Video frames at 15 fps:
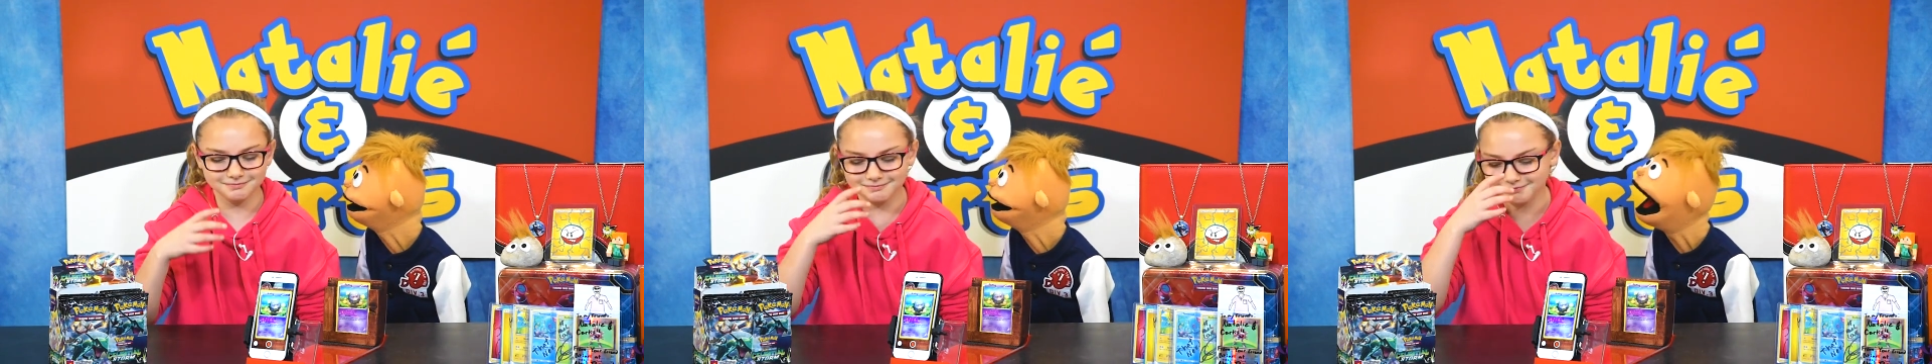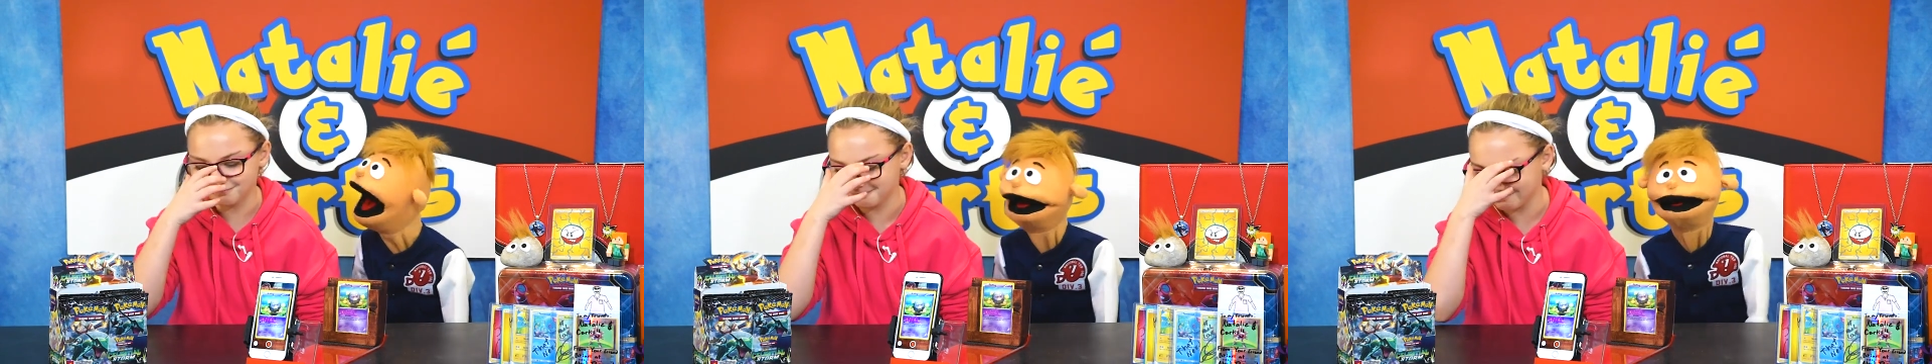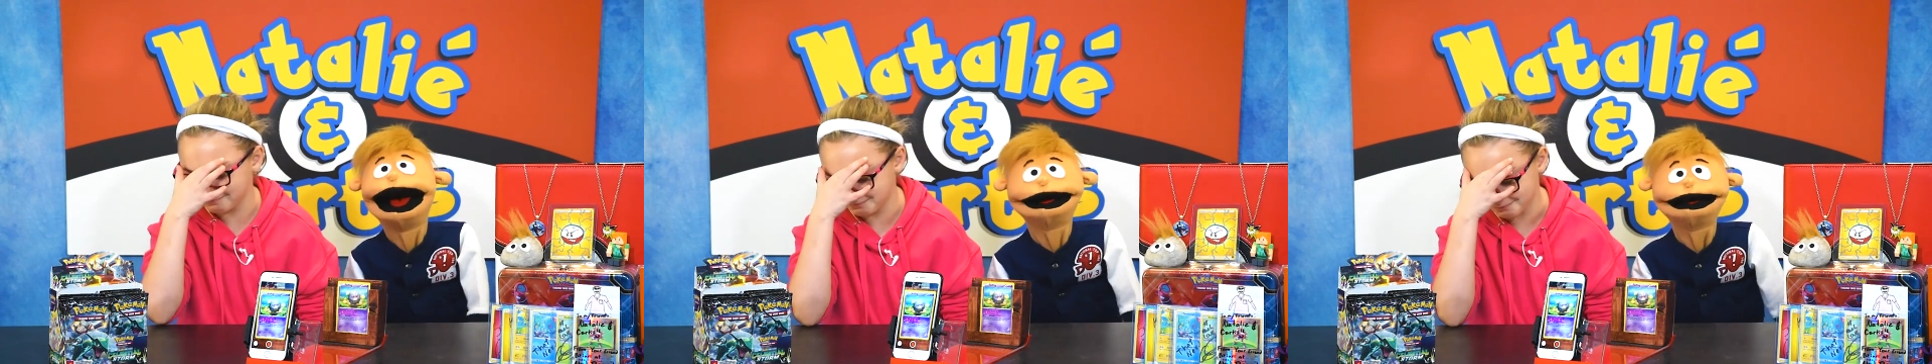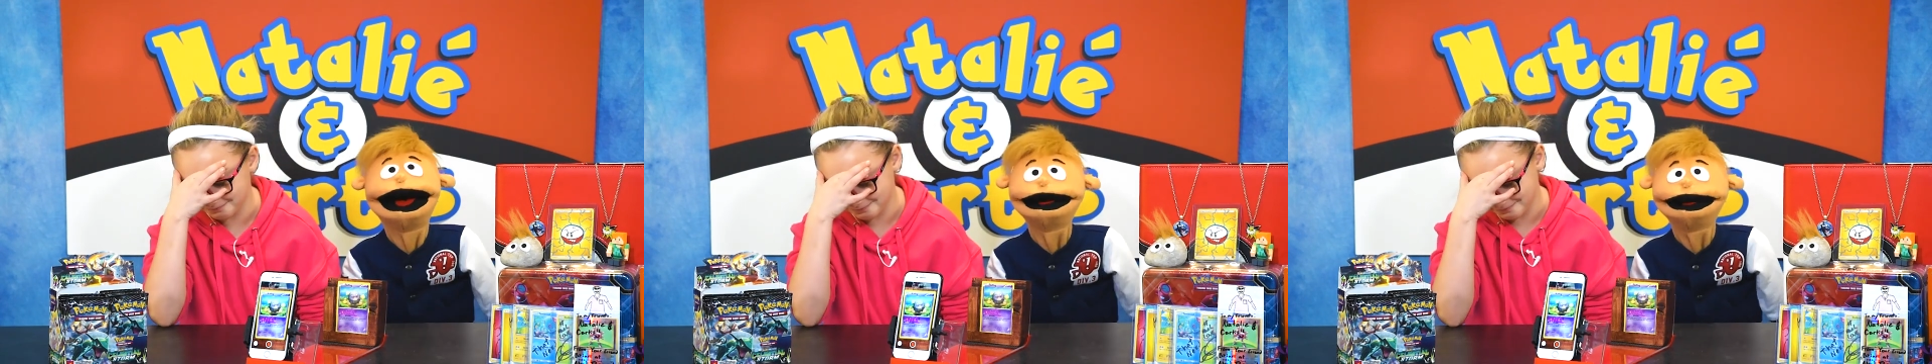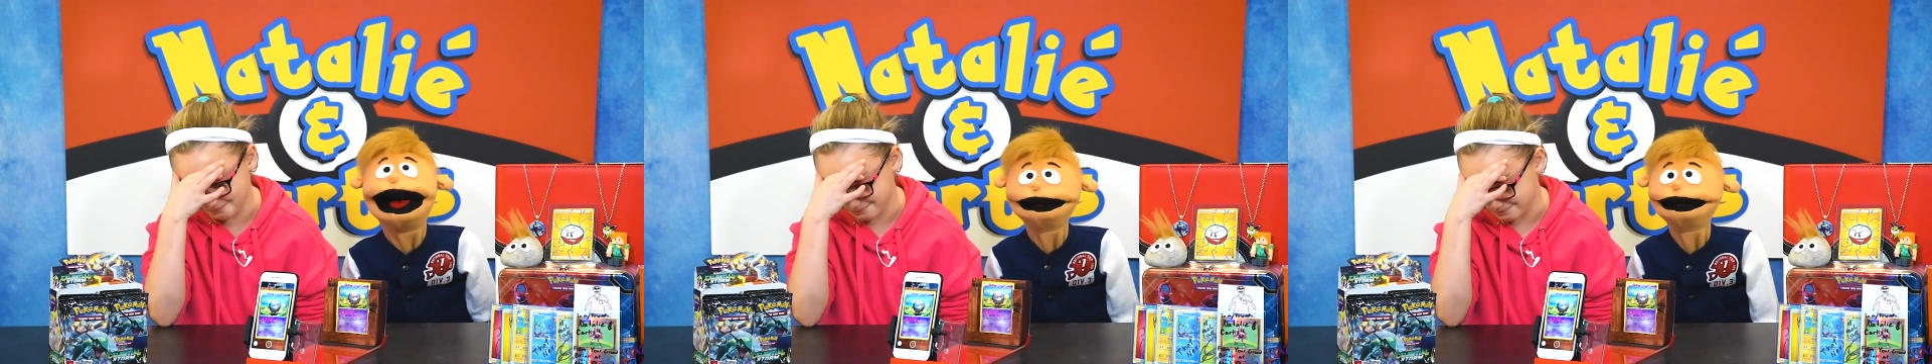Is that a good hmm.
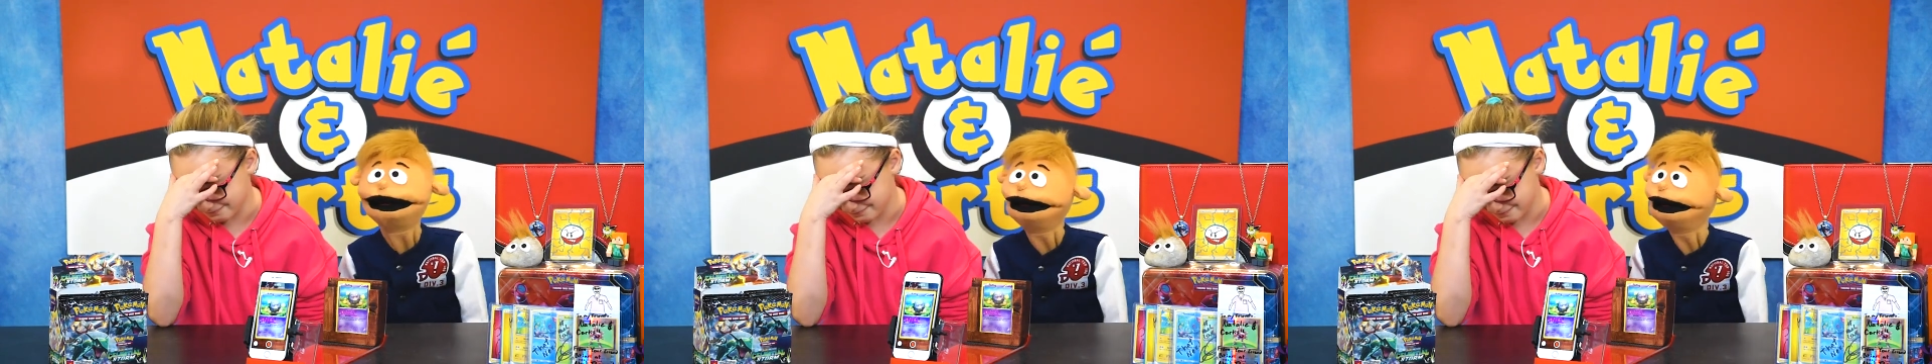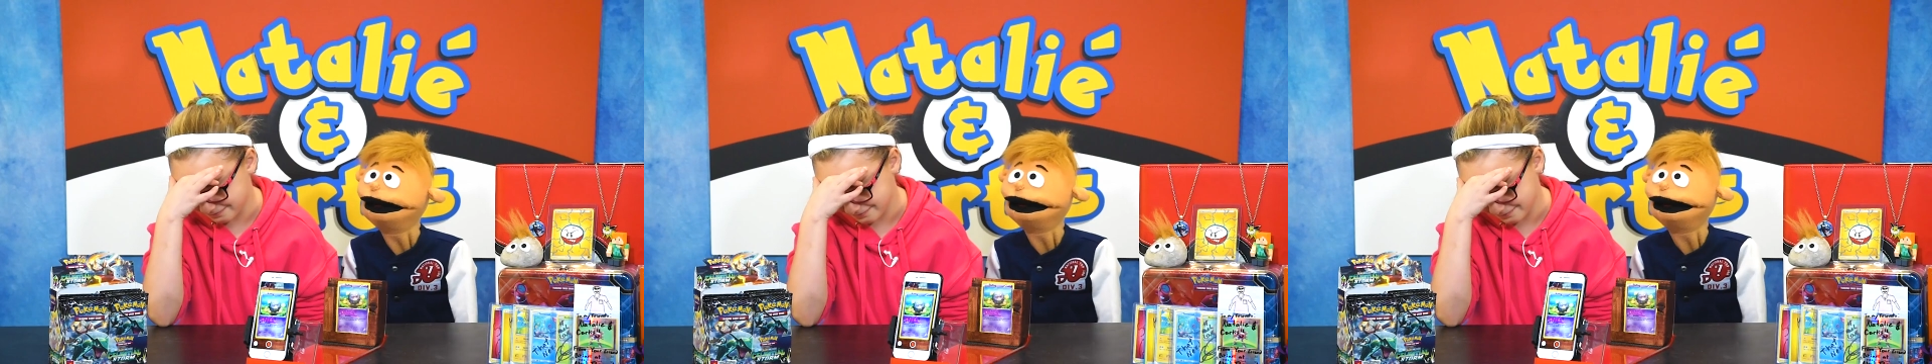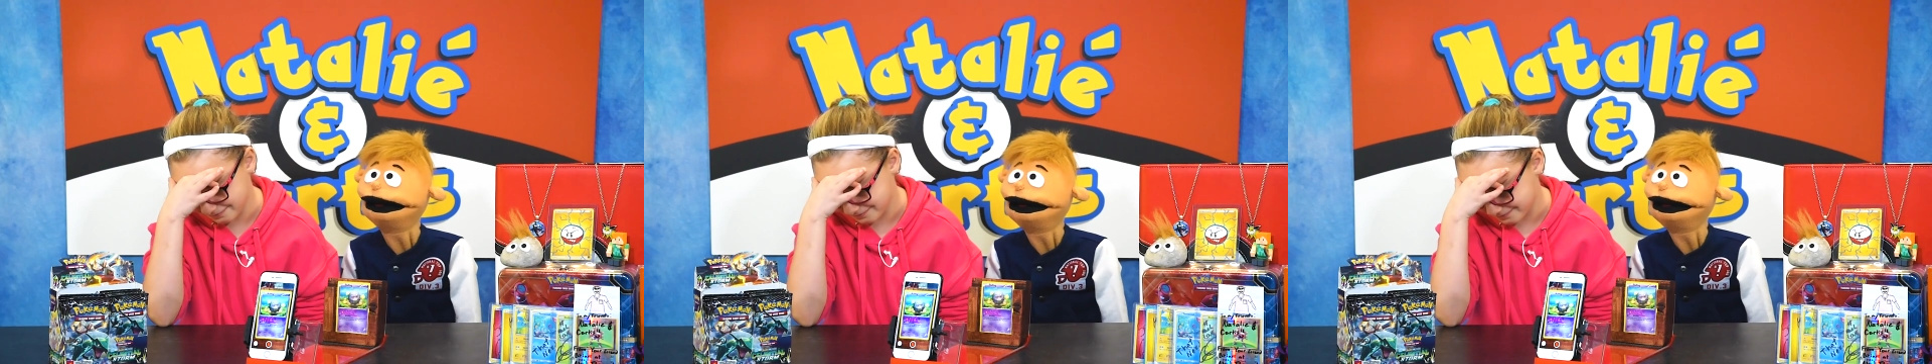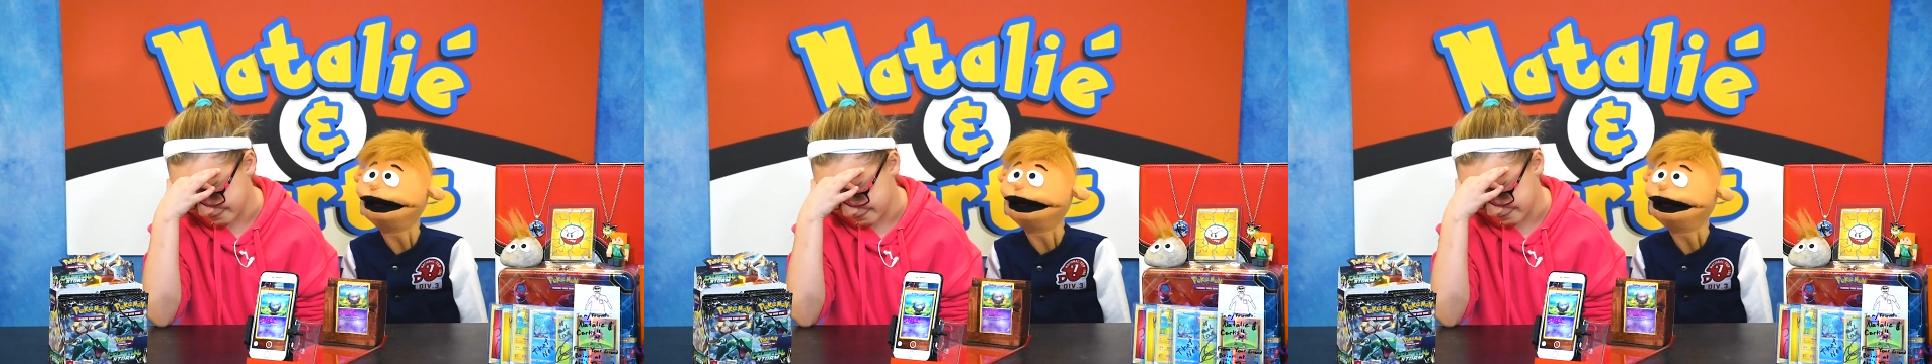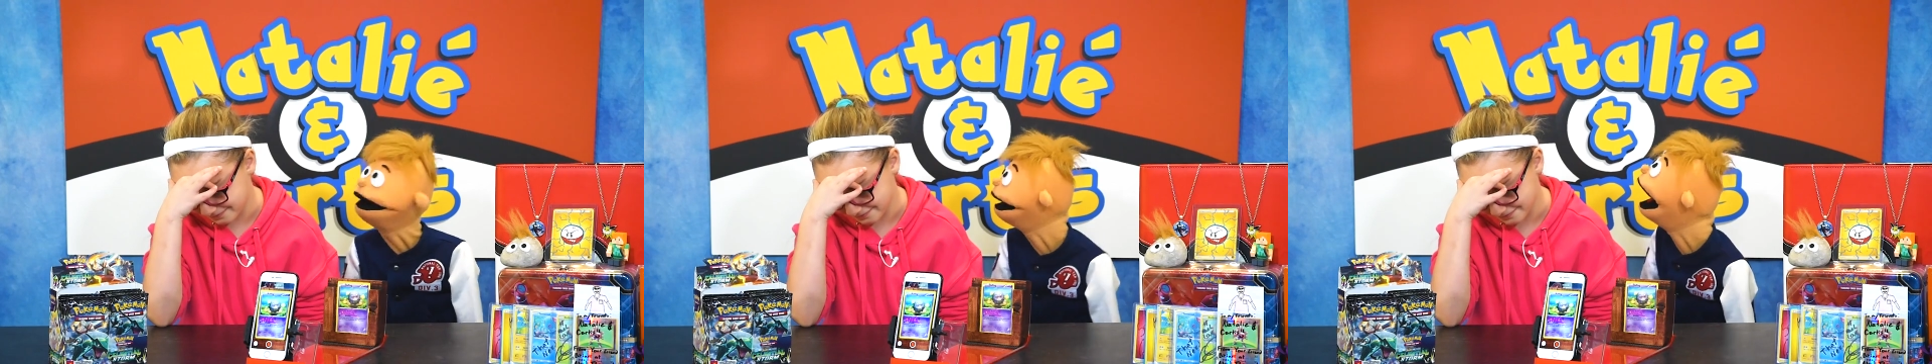segue?
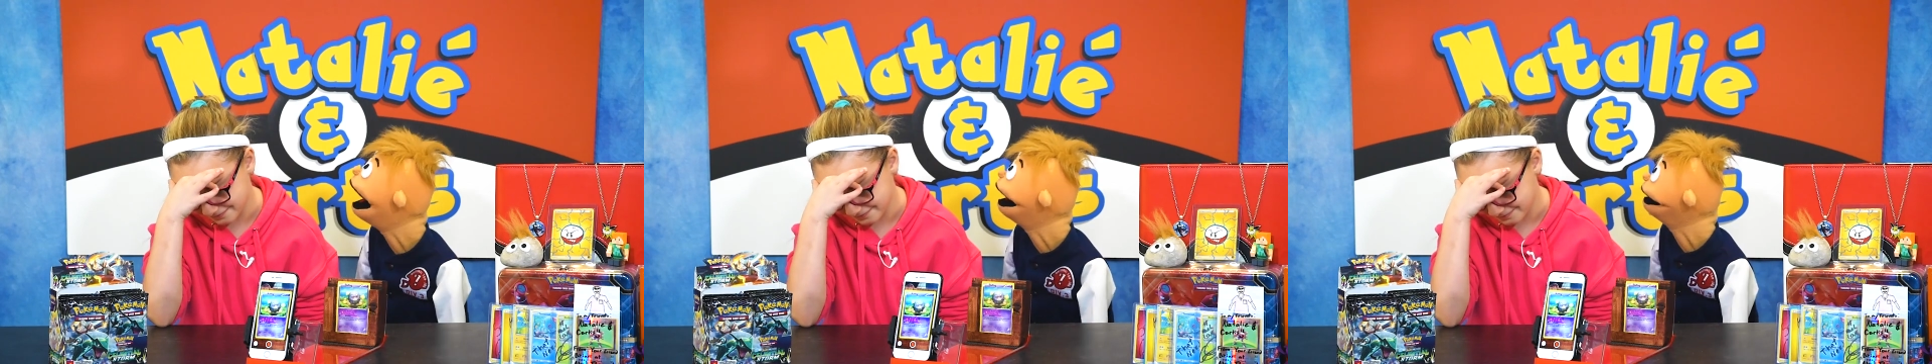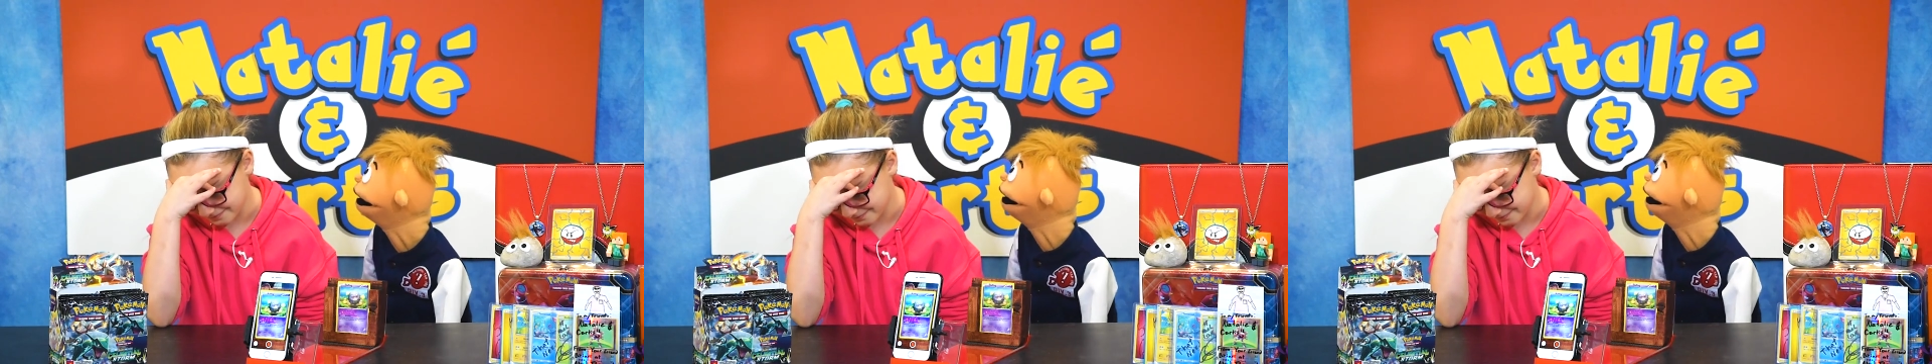Yeah?